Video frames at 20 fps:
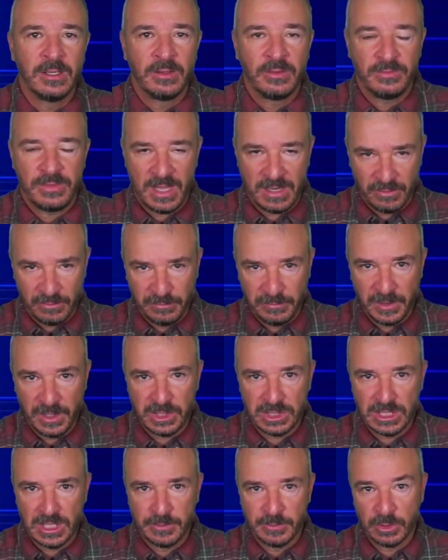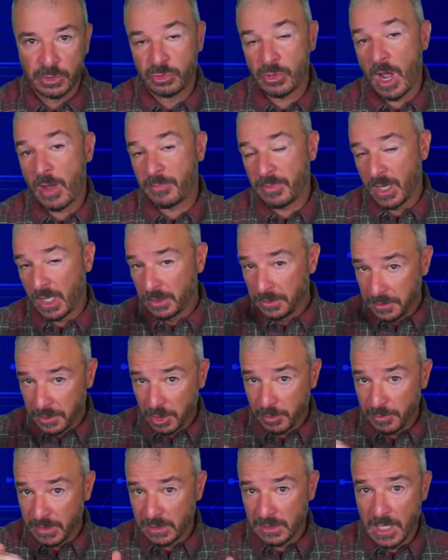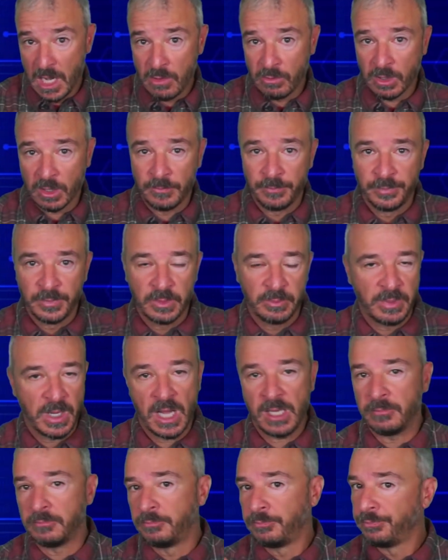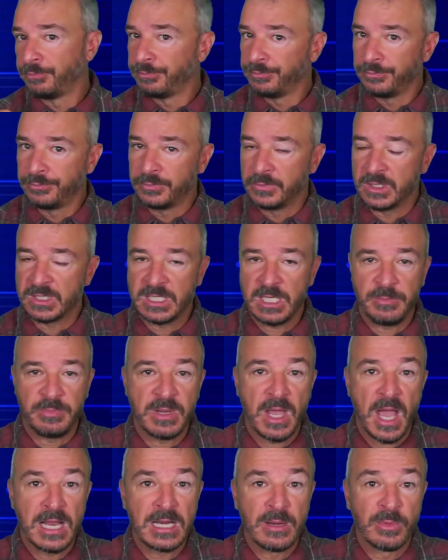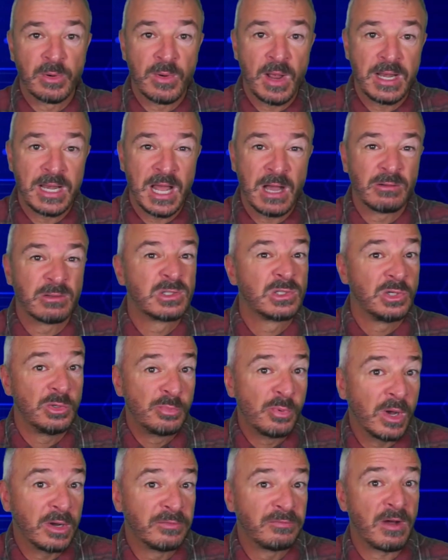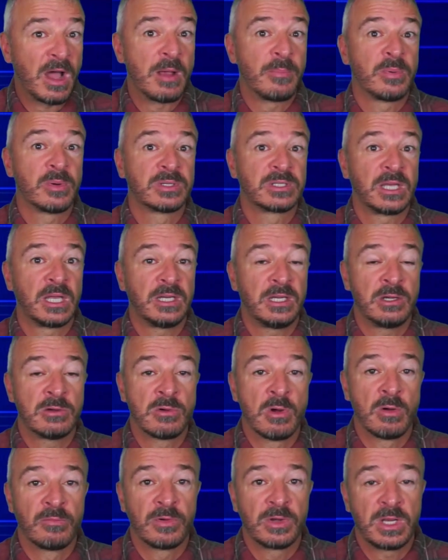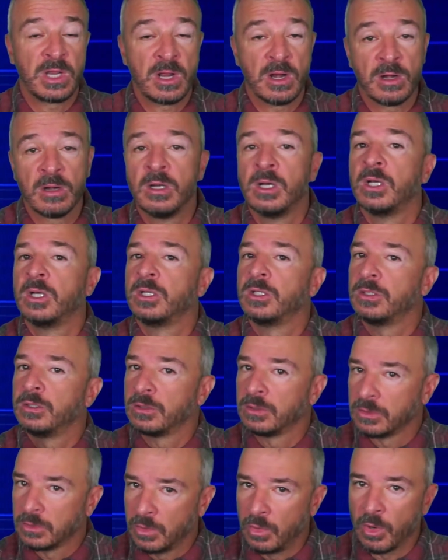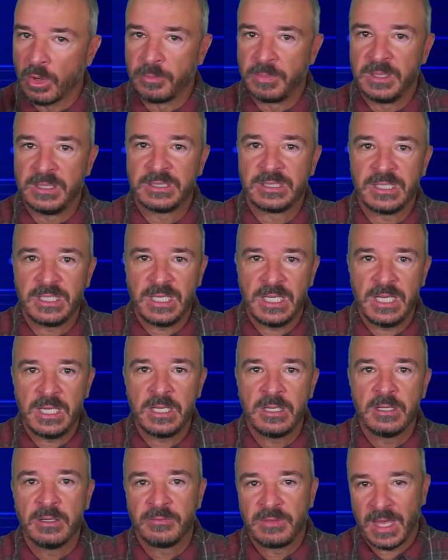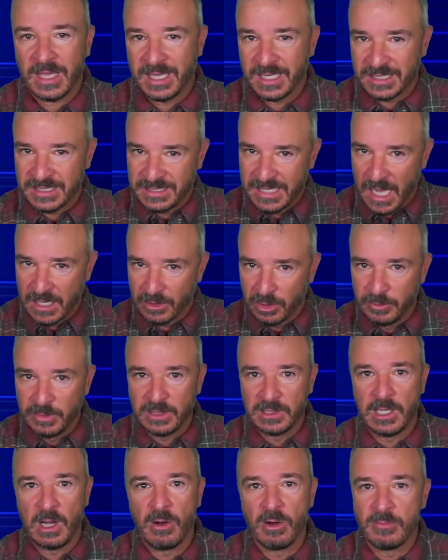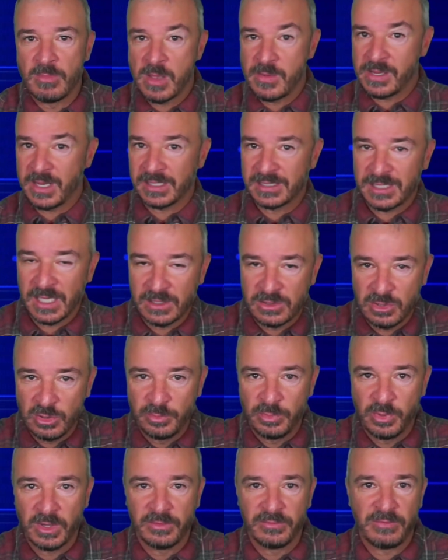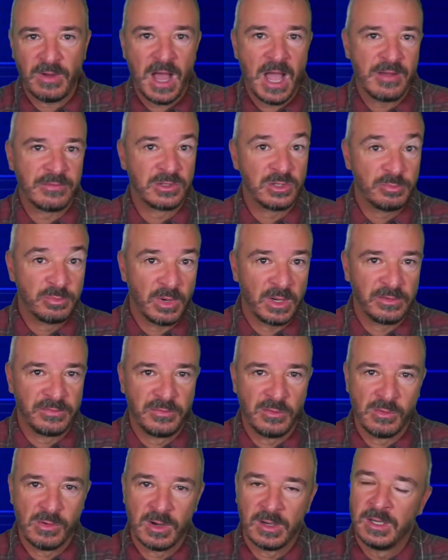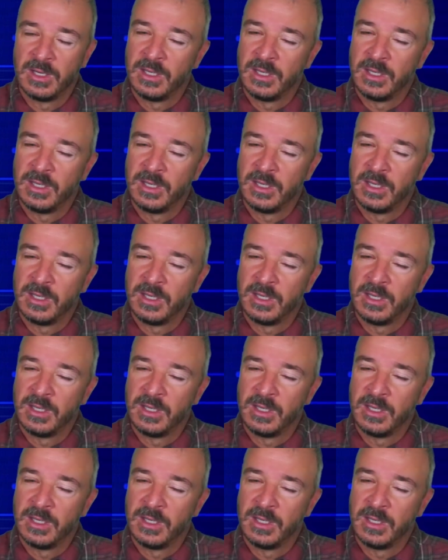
that inflation number drop a little bit lower, but the CPI number right now, 2.5% year over year. Core PCE, that gets down a little bit lower, maybe gets that 2.5, 2.4,